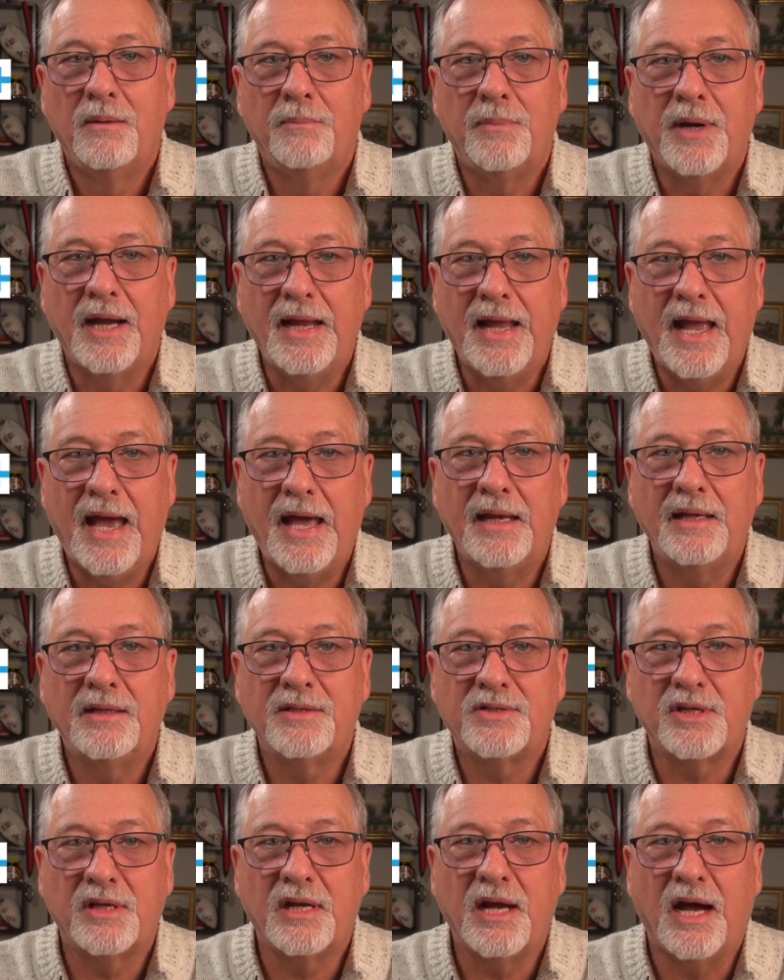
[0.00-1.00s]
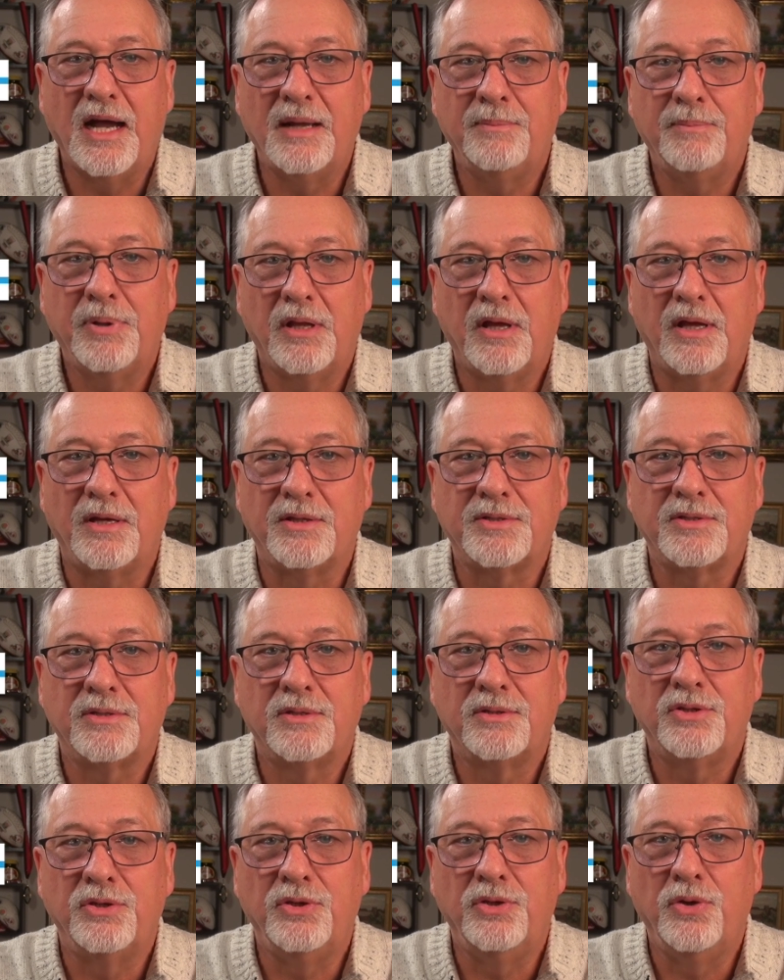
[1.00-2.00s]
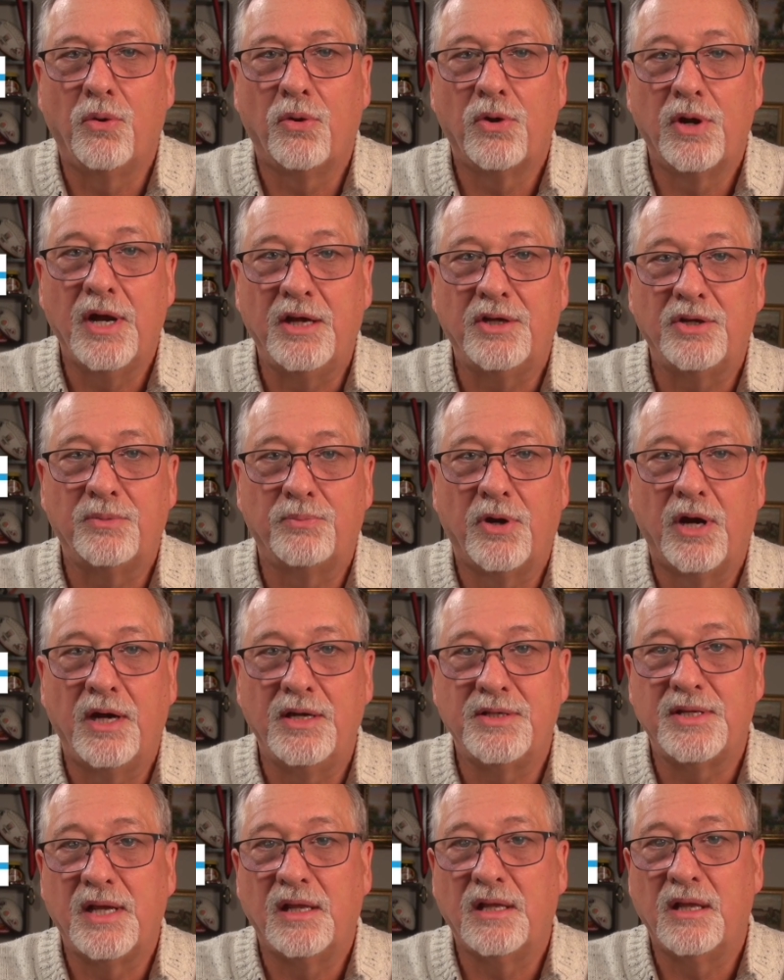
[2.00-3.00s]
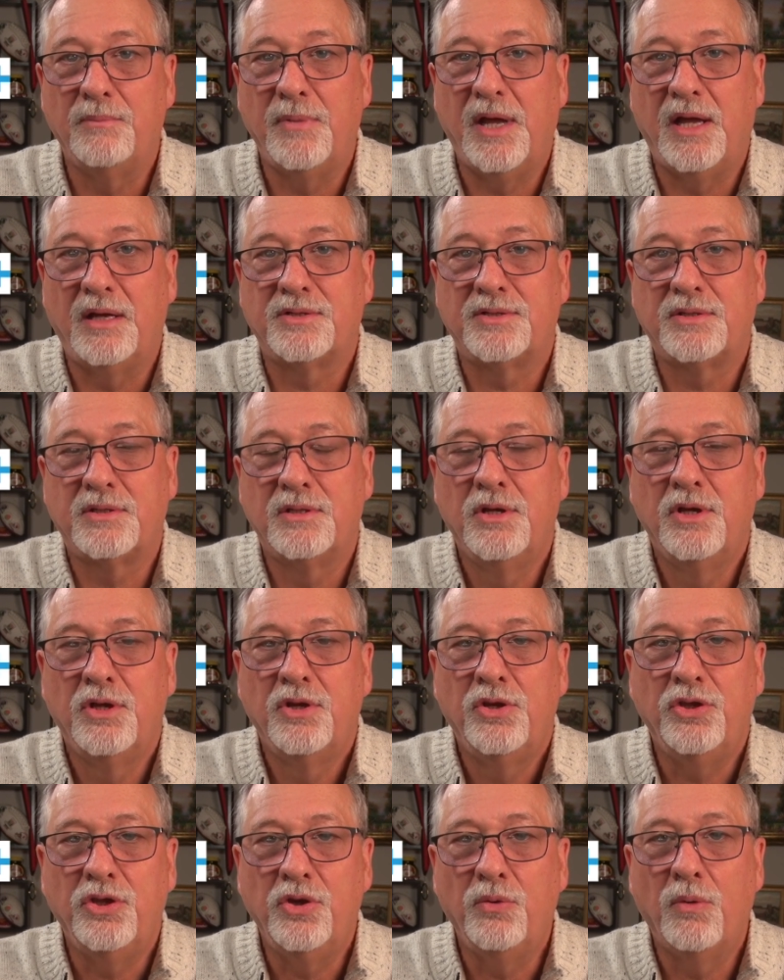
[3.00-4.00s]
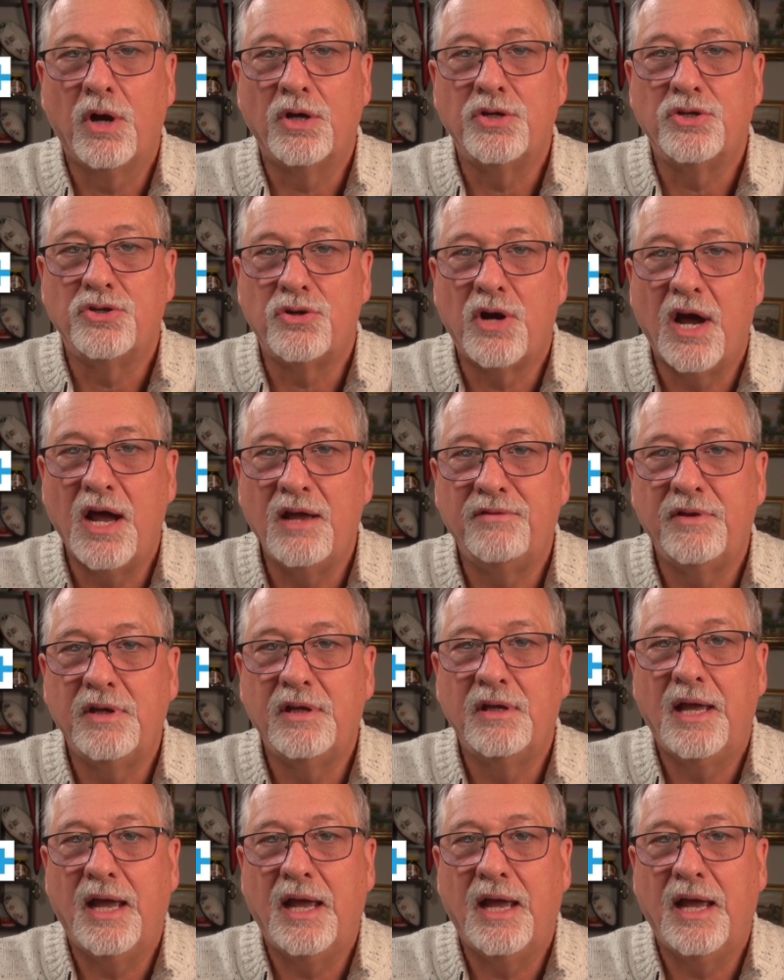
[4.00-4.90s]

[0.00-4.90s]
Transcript: By adding Sakai Plus to your enterprise LMS, you are driving